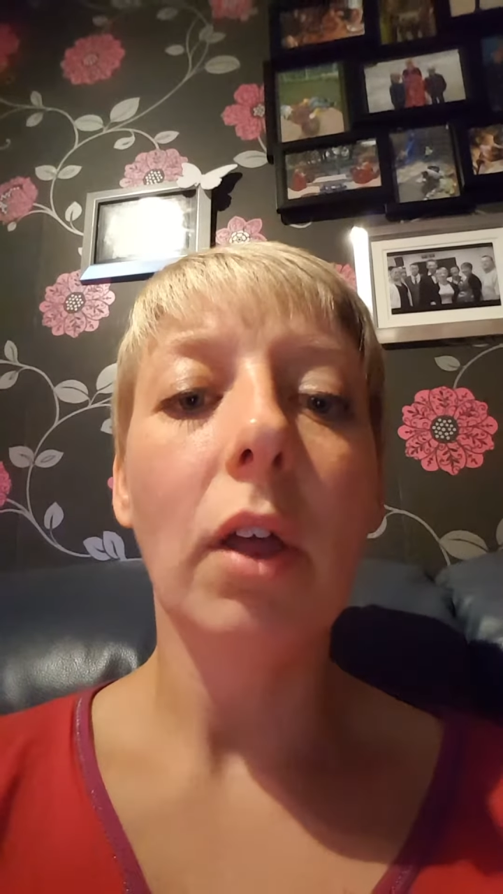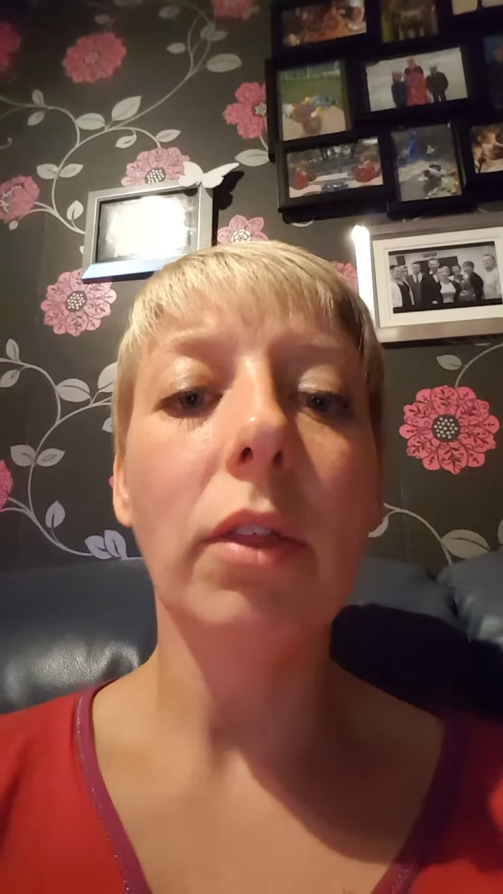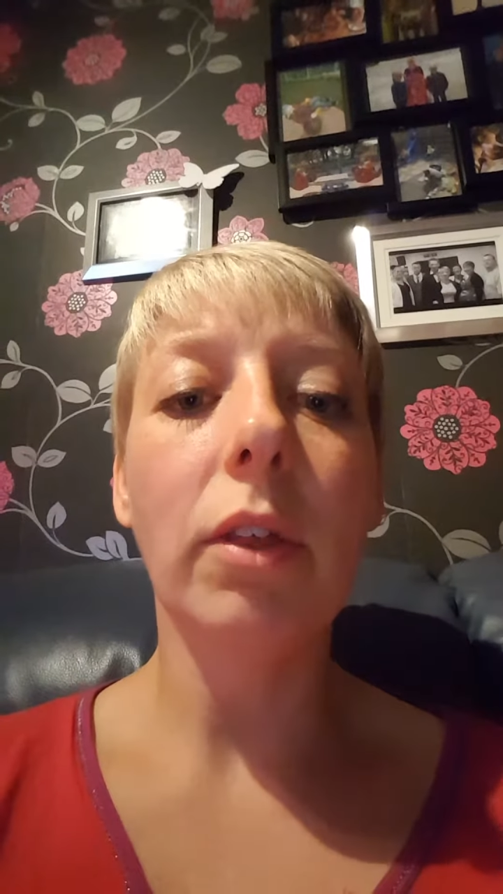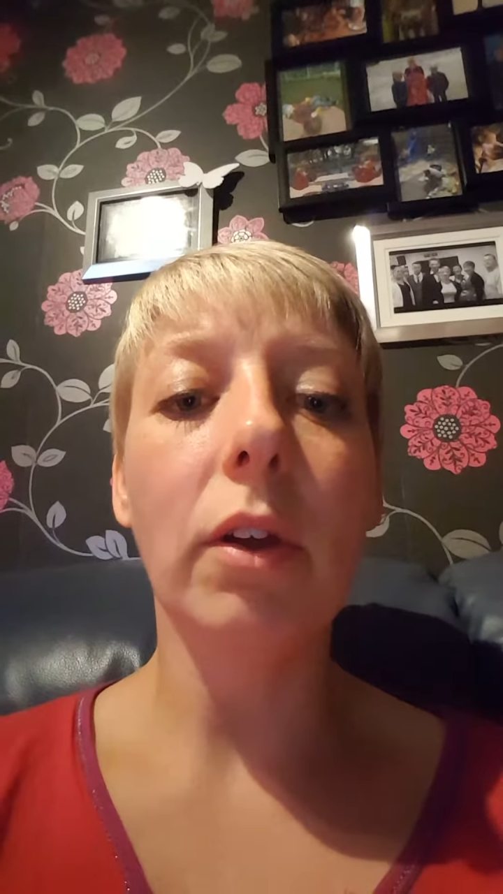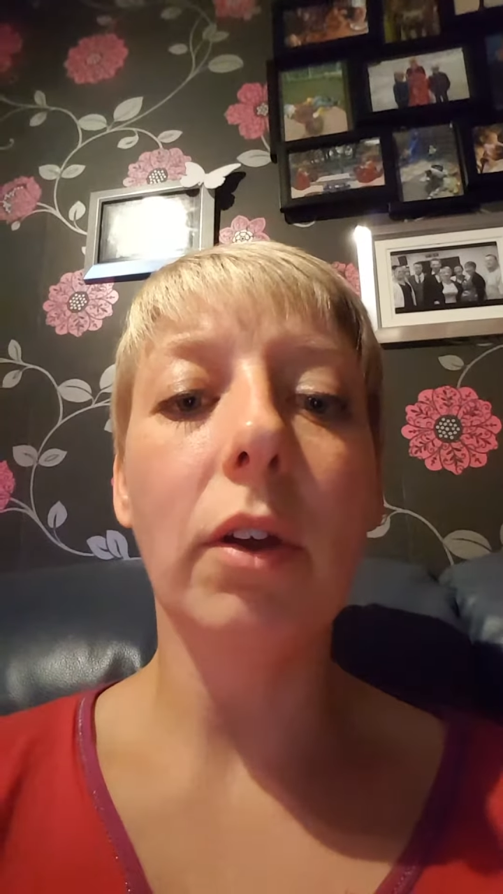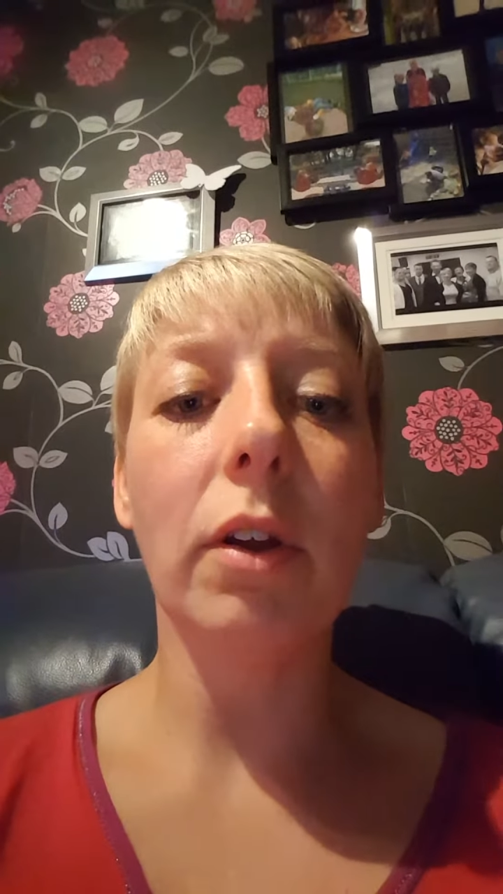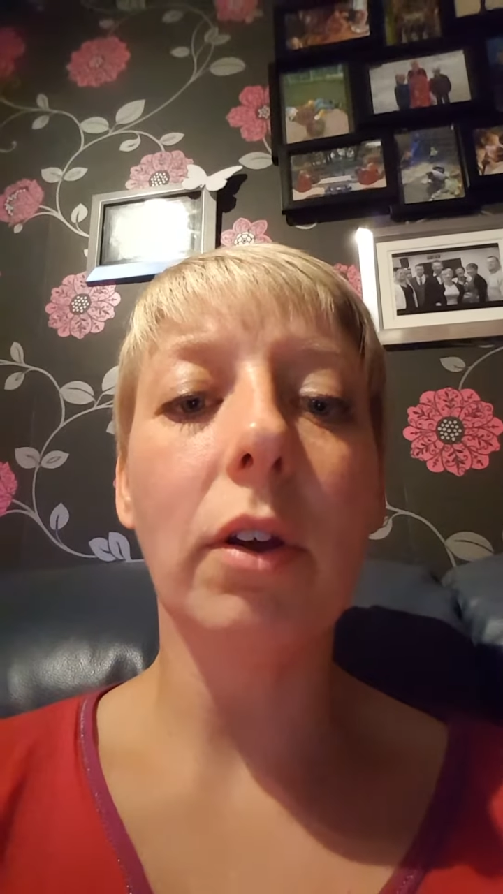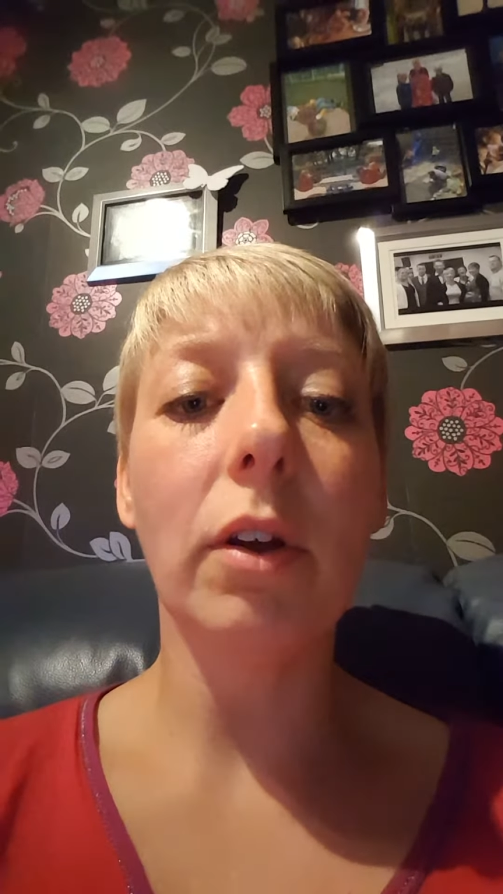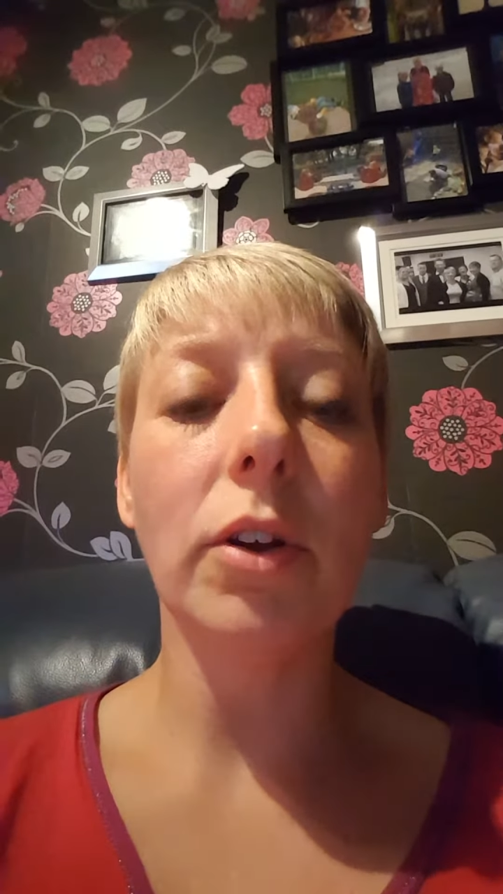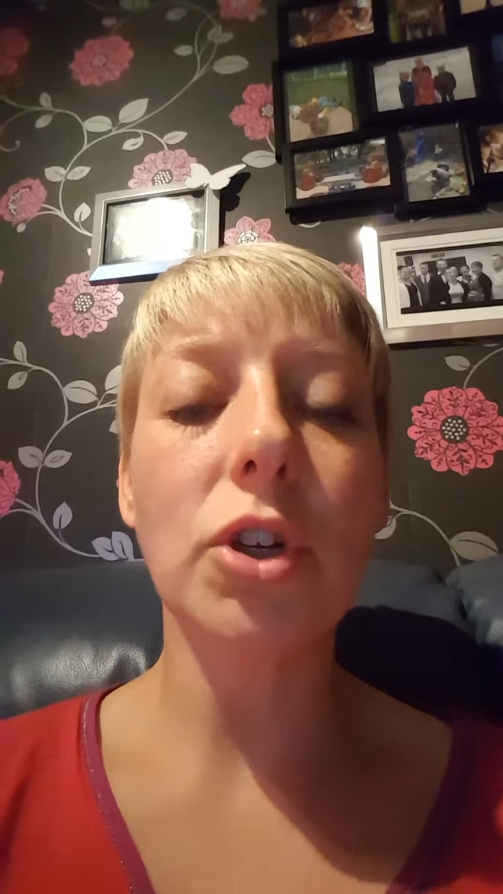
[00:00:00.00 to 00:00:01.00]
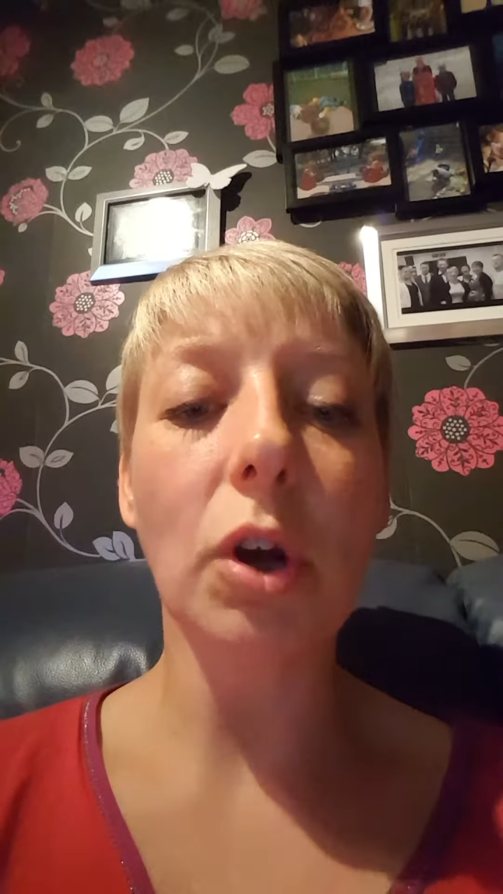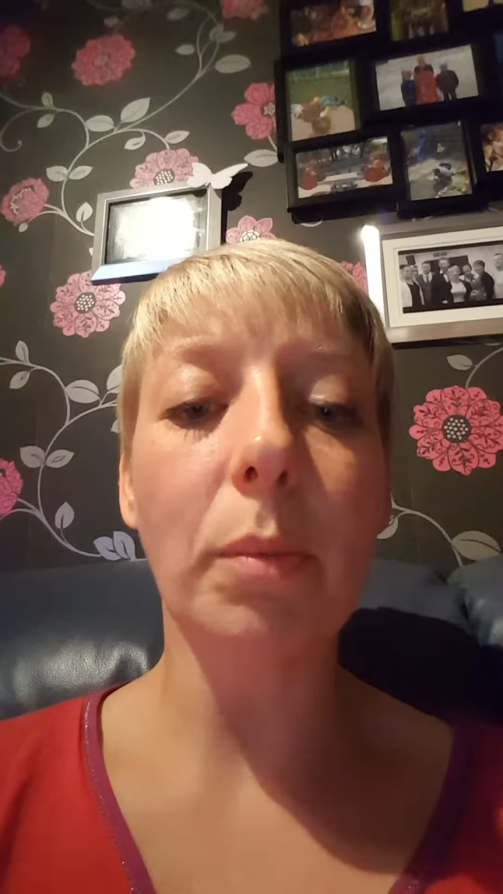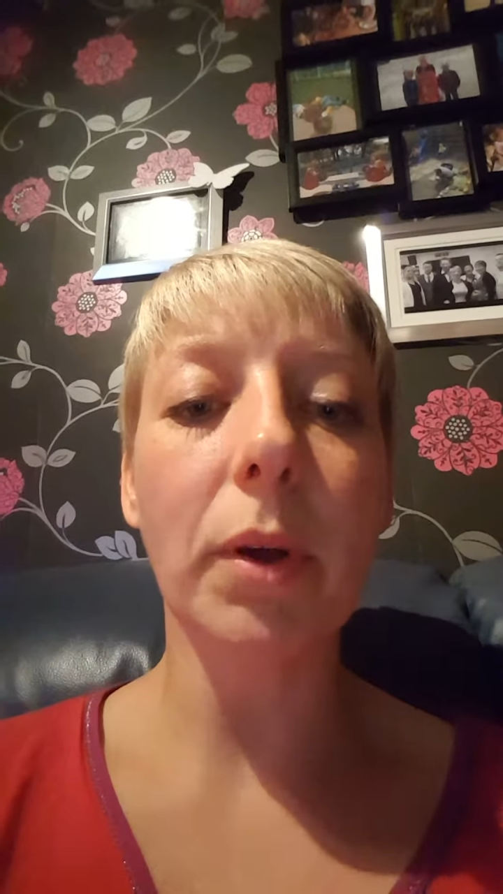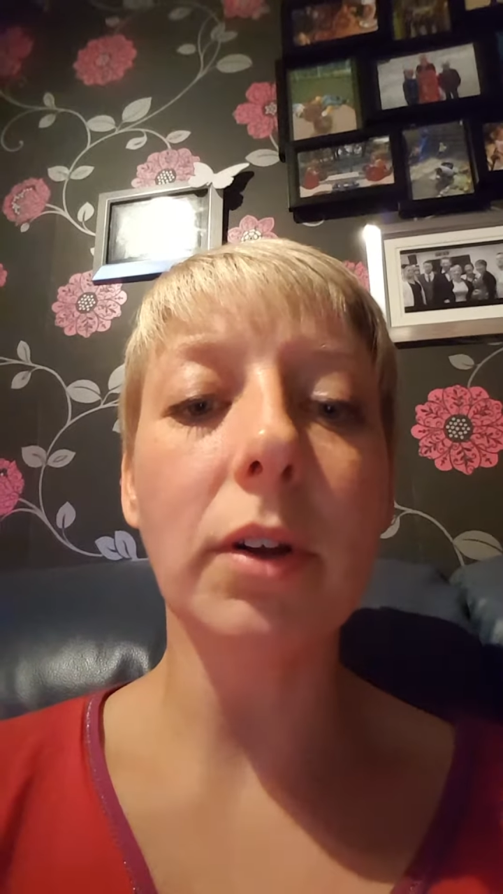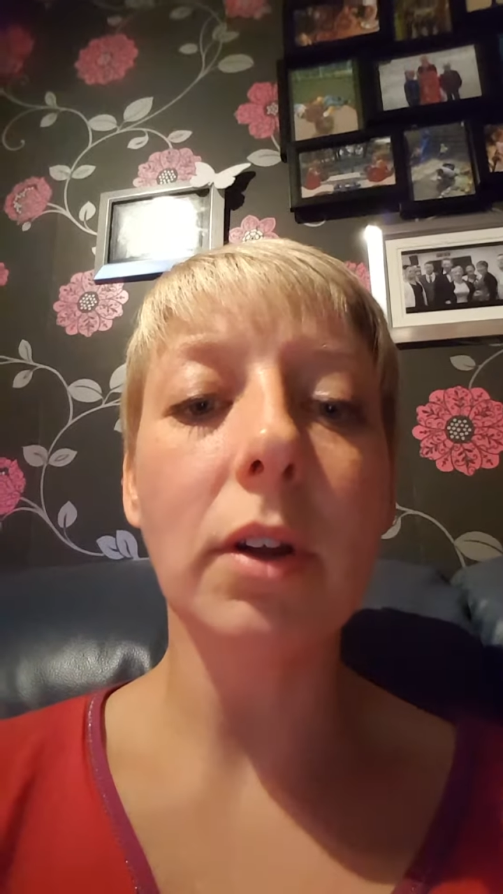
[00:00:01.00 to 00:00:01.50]
the
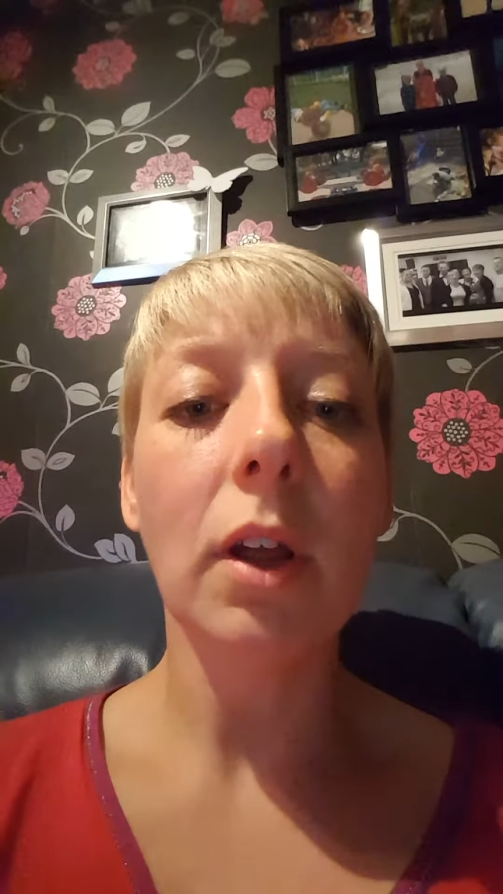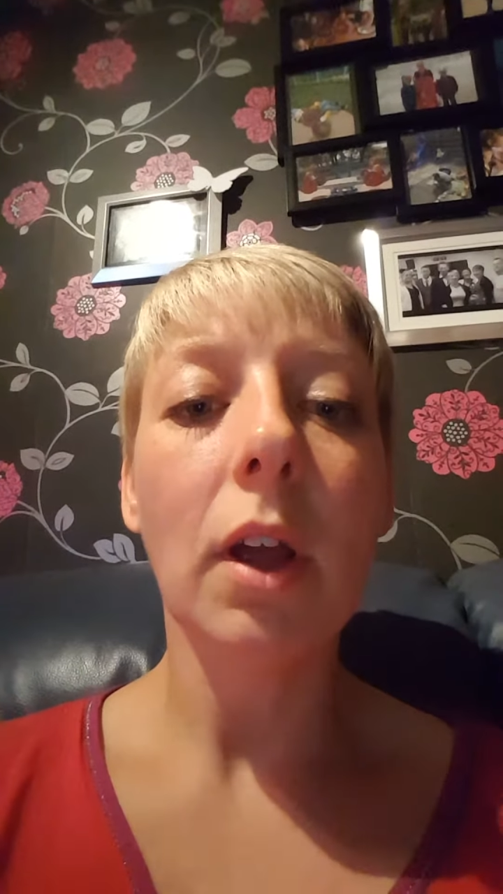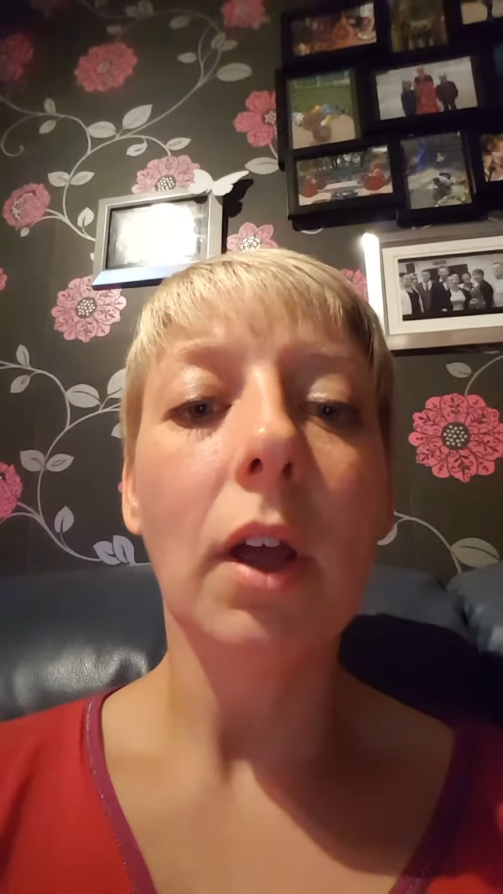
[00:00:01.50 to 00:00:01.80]
shopping.